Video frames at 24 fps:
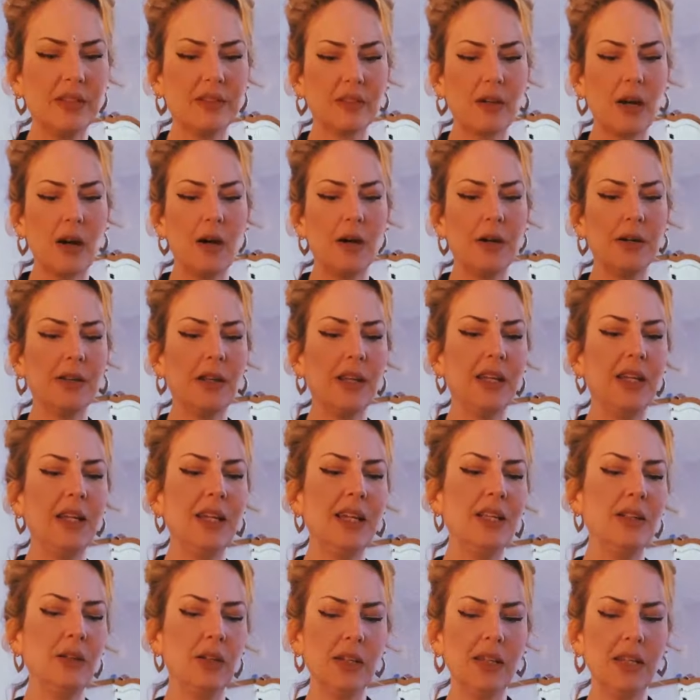this card, it,
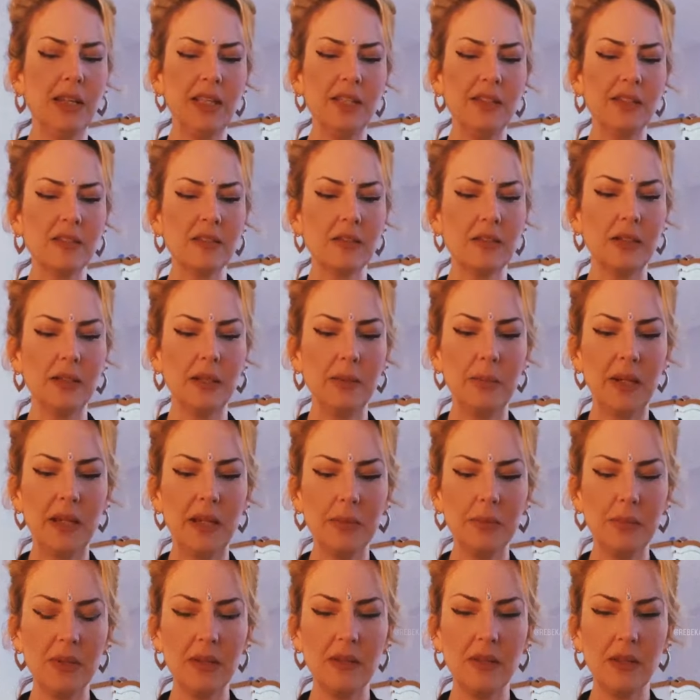it, it, instantly
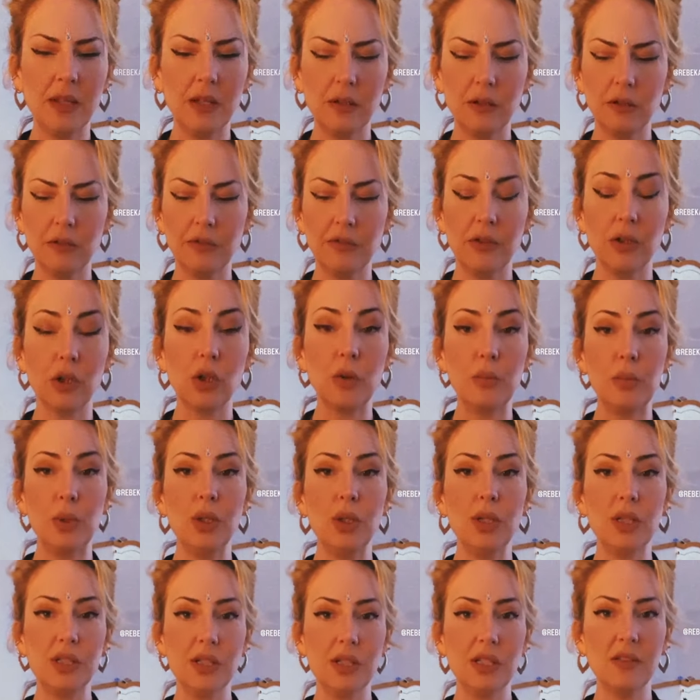made me think of the
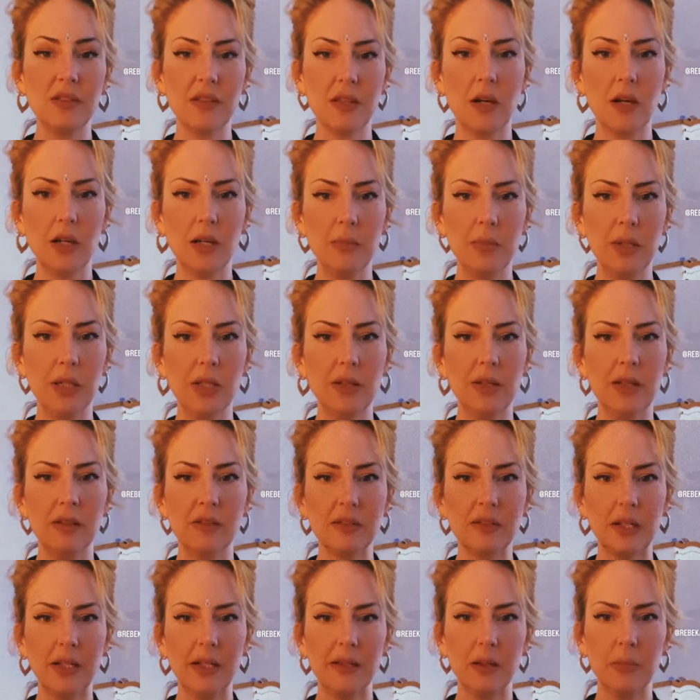communities that I'm in.
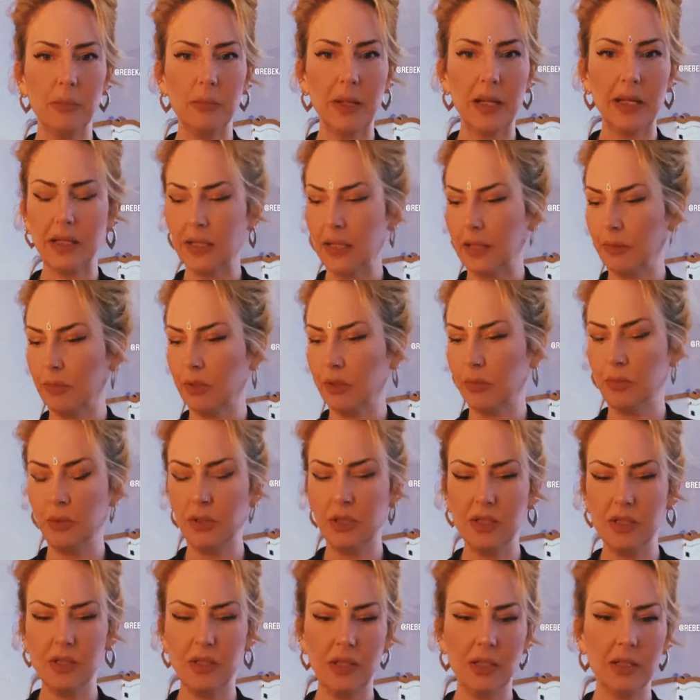There's like the BandLab
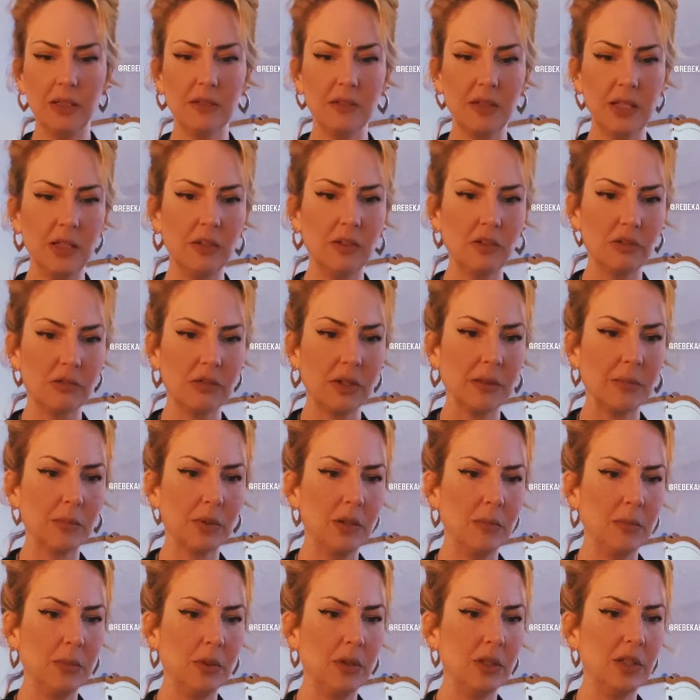community, there's Instagram
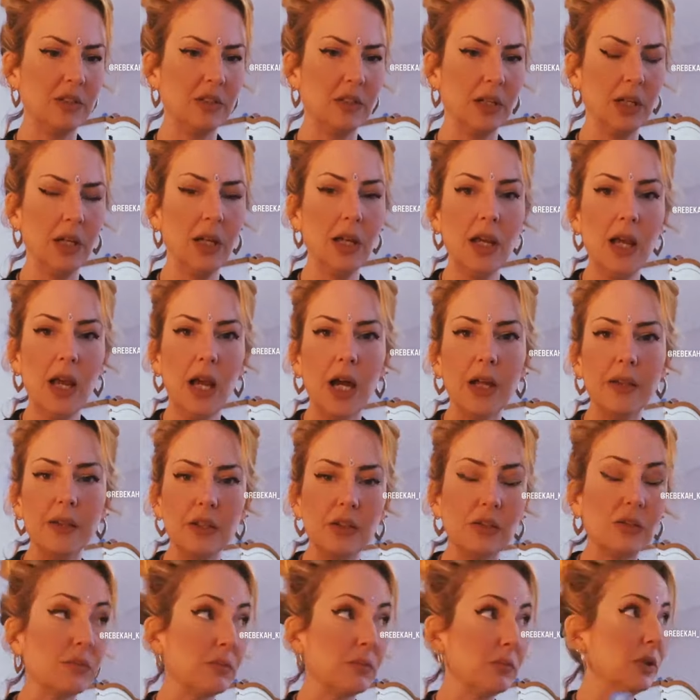community, and
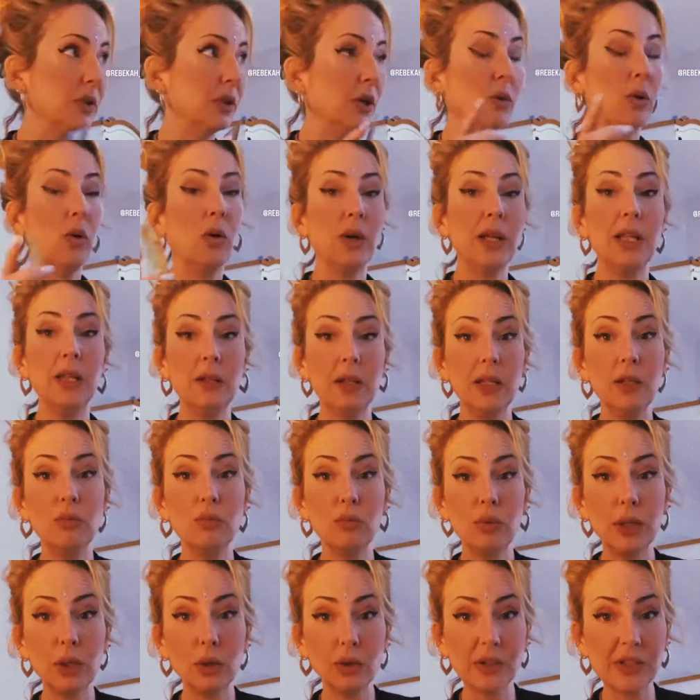there's, you know, in,
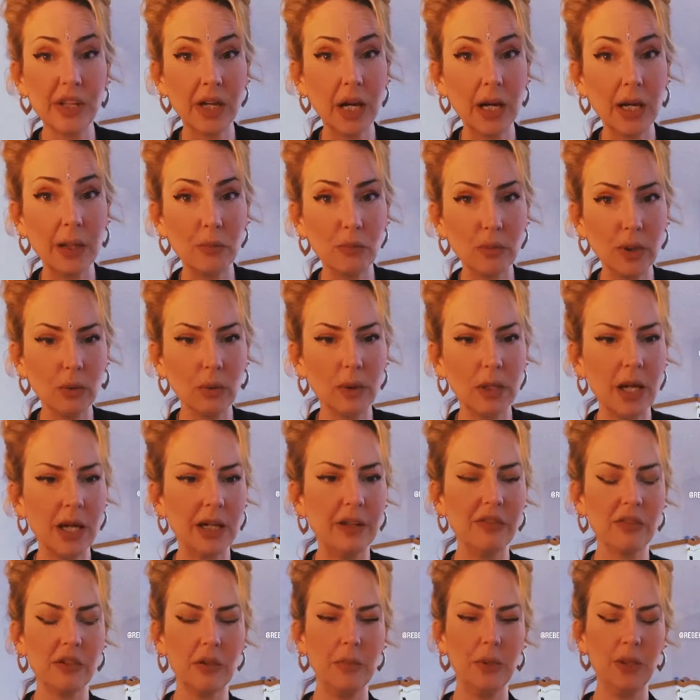in real time, real
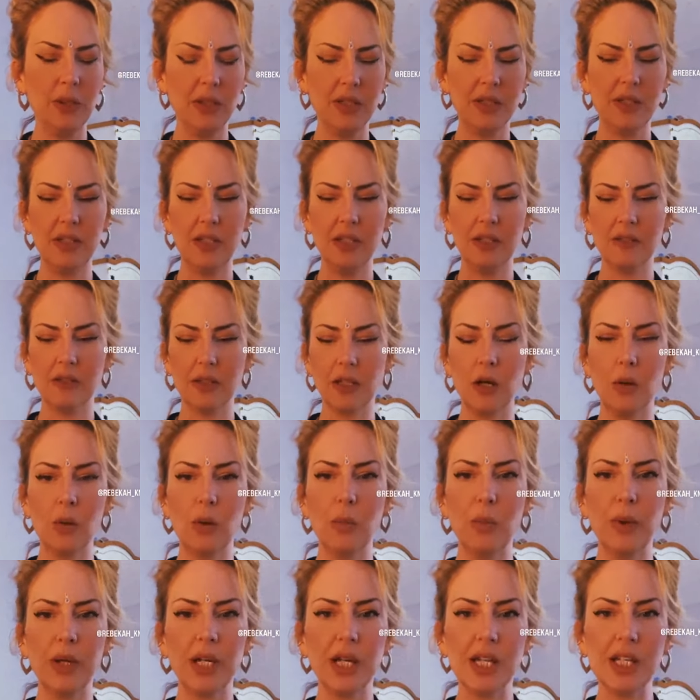life communities that go
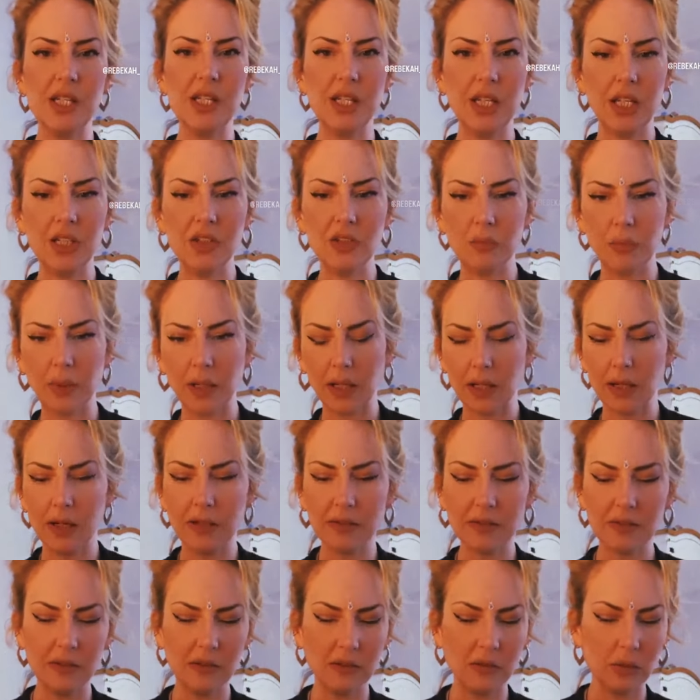on when I teach my
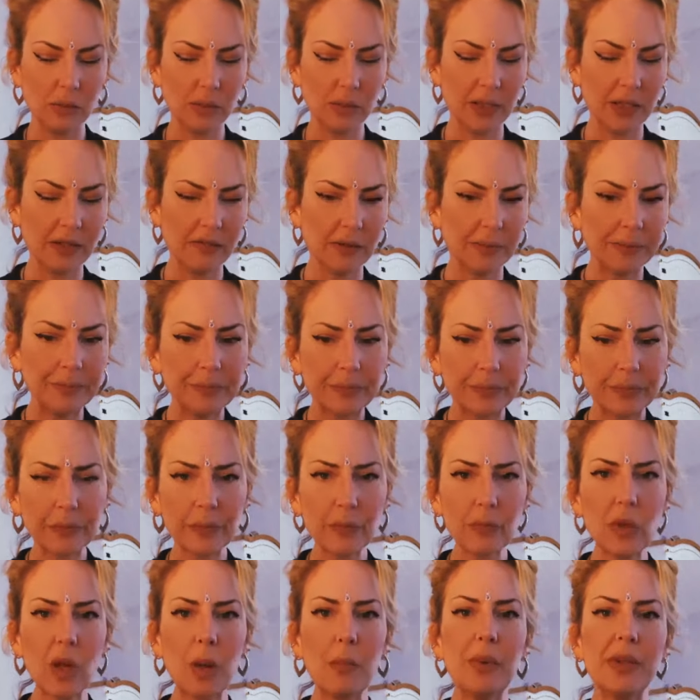classes or whatever.
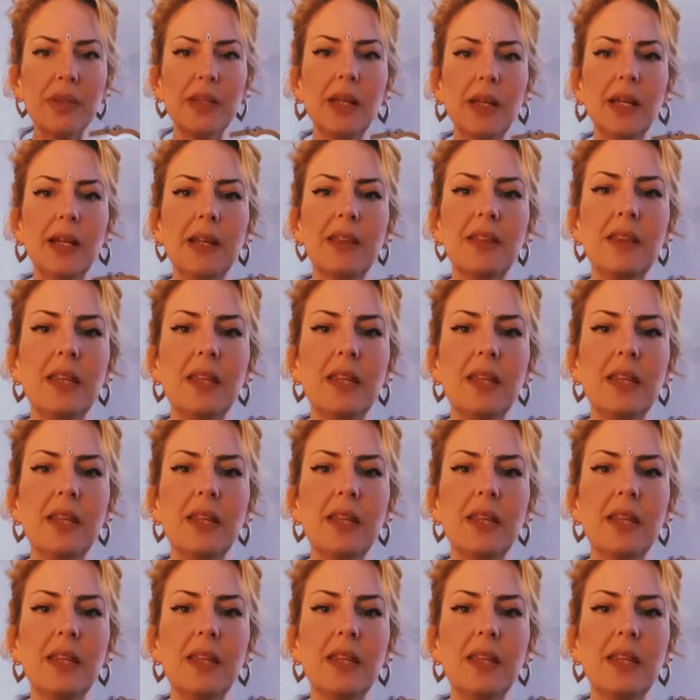But I